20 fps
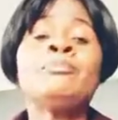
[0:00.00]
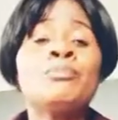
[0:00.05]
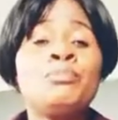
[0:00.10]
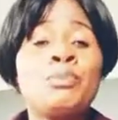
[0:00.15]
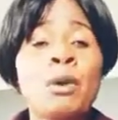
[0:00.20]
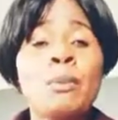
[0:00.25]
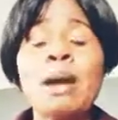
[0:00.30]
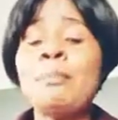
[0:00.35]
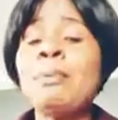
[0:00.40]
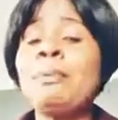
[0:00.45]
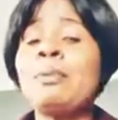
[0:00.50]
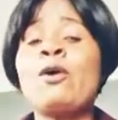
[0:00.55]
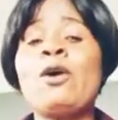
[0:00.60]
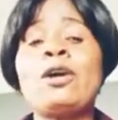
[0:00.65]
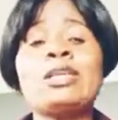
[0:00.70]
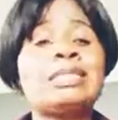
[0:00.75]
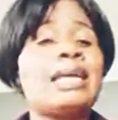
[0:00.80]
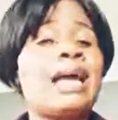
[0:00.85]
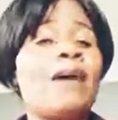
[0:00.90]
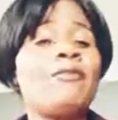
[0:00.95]
probably
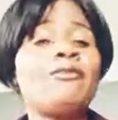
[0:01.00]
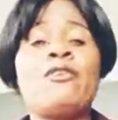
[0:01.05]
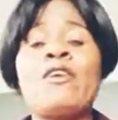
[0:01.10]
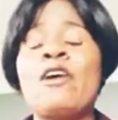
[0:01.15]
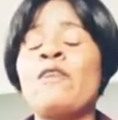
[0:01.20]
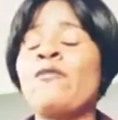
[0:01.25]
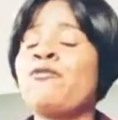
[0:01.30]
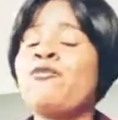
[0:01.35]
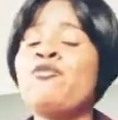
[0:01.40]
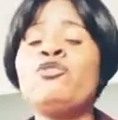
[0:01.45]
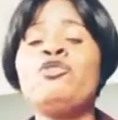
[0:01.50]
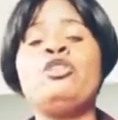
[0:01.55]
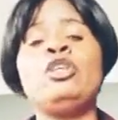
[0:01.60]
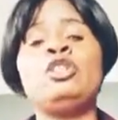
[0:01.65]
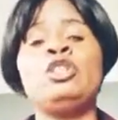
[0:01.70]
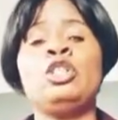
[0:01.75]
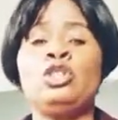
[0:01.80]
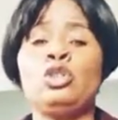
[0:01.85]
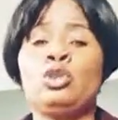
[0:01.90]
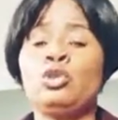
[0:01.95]
because he have food
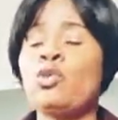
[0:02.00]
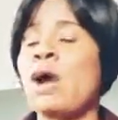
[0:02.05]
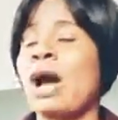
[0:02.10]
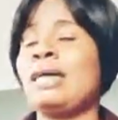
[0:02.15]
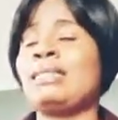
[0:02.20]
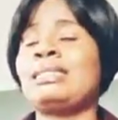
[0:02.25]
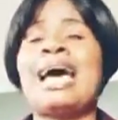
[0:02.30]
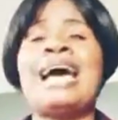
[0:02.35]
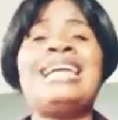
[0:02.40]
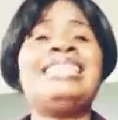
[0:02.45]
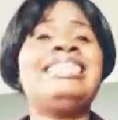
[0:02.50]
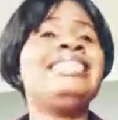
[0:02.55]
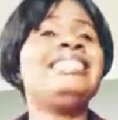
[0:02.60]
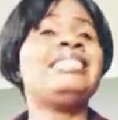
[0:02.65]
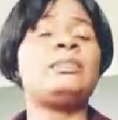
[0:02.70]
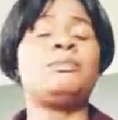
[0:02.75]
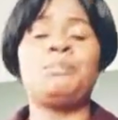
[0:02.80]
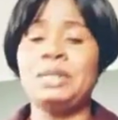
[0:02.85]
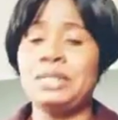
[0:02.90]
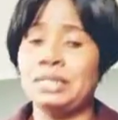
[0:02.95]
in two hands and
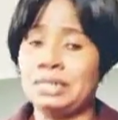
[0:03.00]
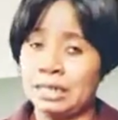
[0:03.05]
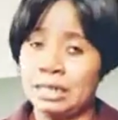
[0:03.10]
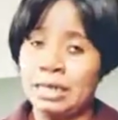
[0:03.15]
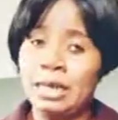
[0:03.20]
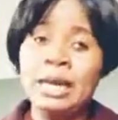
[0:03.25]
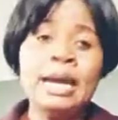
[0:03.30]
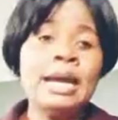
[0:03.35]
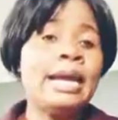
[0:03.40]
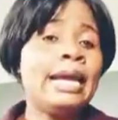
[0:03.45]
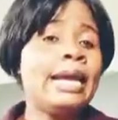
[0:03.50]
is busy,